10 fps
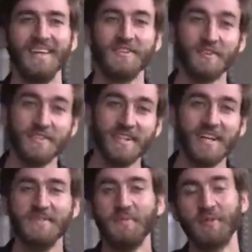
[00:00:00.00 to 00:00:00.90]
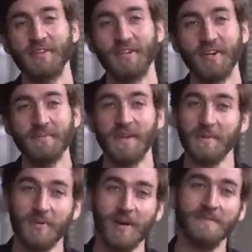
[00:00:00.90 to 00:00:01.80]
So there's lots more to learn about the
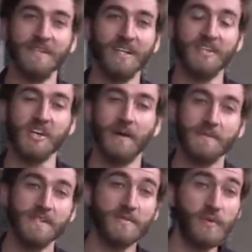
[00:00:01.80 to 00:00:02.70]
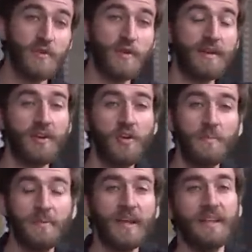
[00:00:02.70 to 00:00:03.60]
Brompton luggage options, and we've created a whole
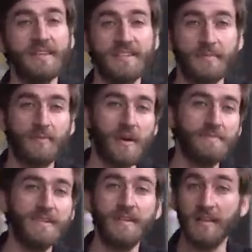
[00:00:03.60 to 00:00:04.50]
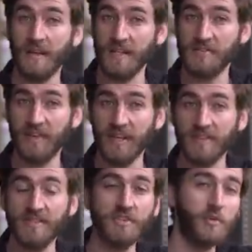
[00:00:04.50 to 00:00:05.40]
playlist of Brompton luggage
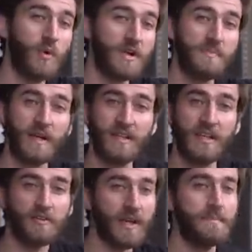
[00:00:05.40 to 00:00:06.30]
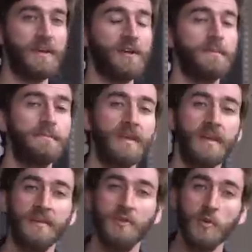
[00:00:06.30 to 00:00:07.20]
videos that you can watch by clicking right up here.
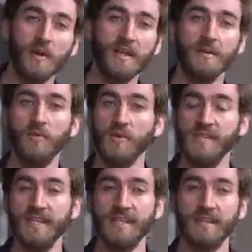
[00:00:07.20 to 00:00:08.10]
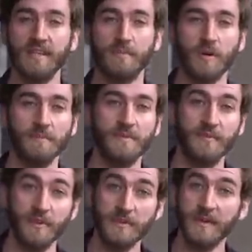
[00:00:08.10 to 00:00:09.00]
If you want to get more detail on the Brompton
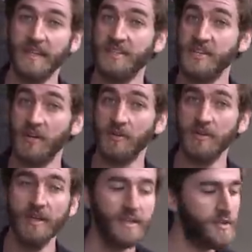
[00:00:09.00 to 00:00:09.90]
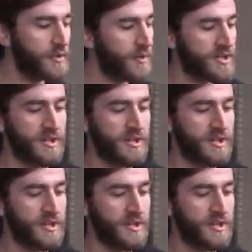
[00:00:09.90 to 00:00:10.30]
folding bike in general, you can watch